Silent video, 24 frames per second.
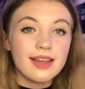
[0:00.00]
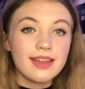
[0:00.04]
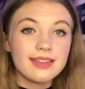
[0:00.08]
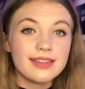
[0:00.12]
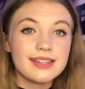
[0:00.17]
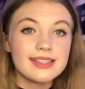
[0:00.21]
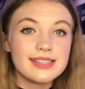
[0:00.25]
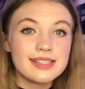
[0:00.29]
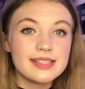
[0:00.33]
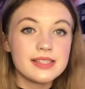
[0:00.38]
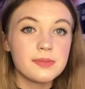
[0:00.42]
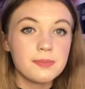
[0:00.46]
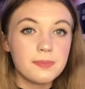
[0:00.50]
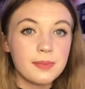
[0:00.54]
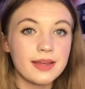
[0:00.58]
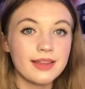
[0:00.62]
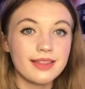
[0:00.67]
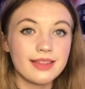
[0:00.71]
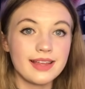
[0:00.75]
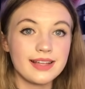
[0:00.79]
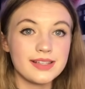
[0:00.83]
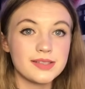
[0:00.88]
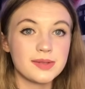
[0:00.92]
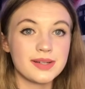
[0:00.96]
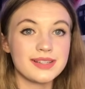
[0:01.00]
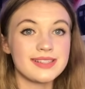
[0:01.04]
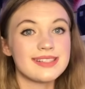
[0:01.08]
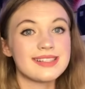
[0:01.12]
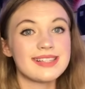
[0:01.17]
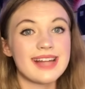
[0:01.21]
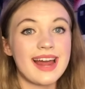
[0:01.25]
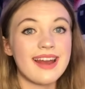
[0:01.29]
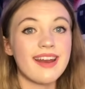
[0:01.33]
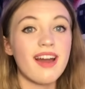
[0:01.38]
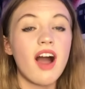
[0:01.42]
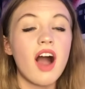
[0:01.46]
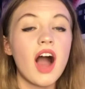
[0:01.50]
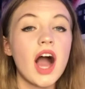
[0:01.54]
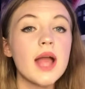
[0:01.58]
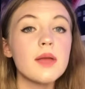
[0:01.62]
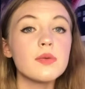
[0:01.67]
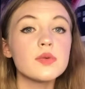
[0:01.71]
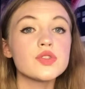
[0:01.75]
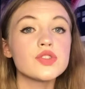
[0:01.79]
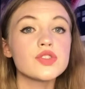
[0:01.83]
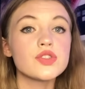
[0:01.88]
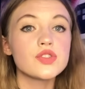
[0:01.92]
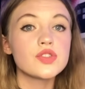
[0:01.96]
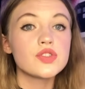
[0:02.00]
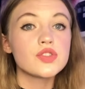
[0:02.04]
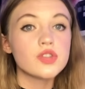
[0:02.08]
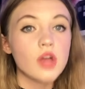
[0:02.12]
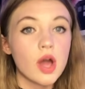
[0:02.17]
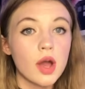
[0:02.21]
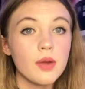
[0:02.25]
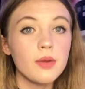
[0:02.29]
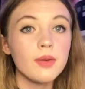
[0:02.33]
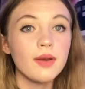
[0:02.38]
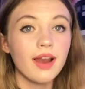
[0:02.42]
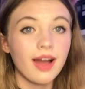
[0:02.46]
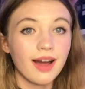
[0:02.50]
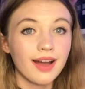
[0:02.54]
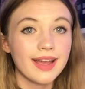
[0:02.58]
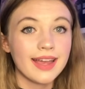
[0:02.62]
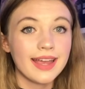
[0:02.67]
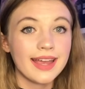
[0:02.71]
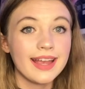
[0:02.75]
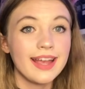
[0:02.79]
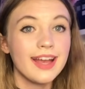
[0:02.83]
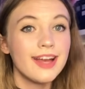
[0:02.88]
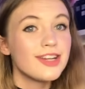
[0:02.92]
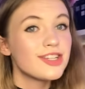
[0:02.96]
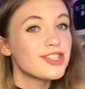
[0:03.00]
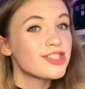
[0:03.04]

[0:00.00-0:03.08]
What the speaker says: This is a big thing to understand. I was so lucky.